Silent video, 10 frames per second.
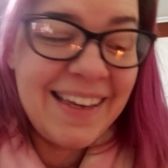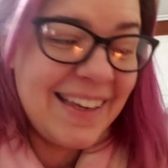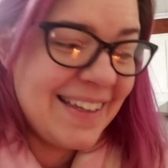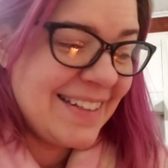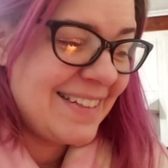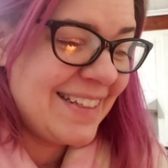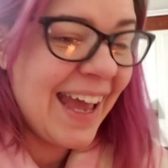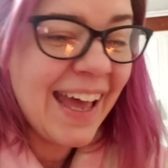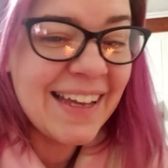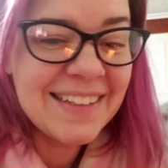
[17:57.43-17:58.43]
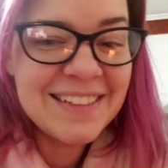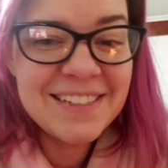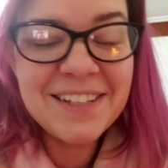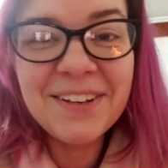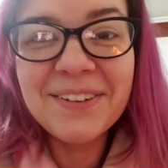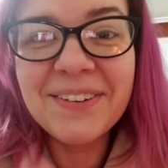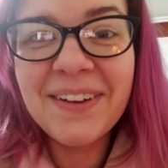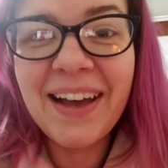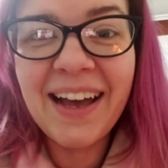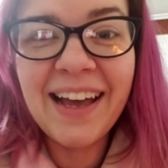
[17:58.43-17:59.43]
And yeah,
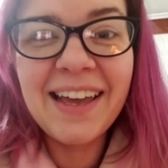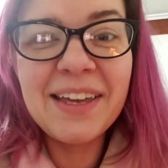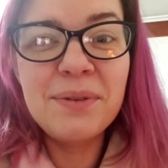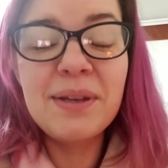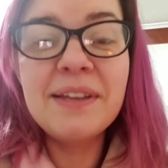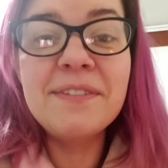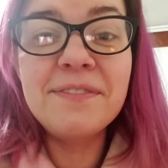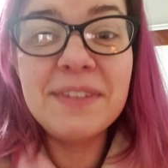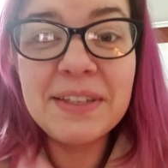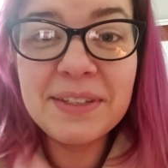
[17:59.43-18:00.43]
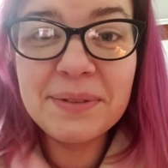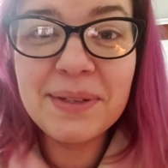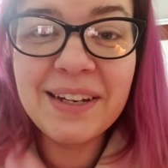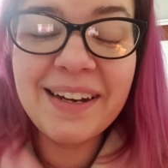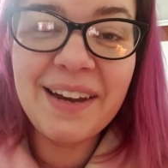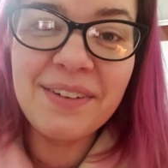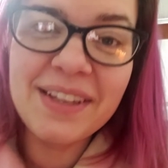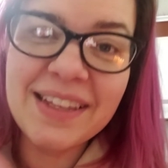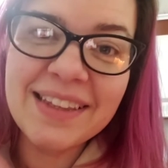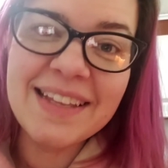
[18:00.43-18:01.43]
so I will fill you in
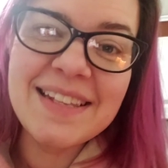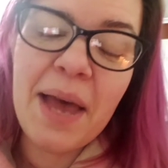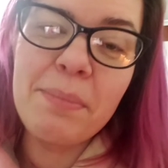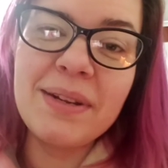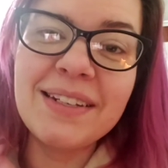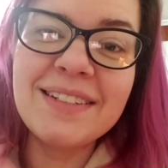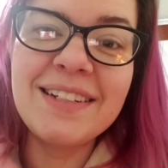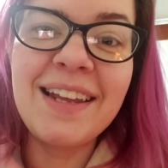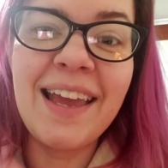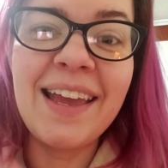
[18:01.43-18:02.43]
on everything that's happening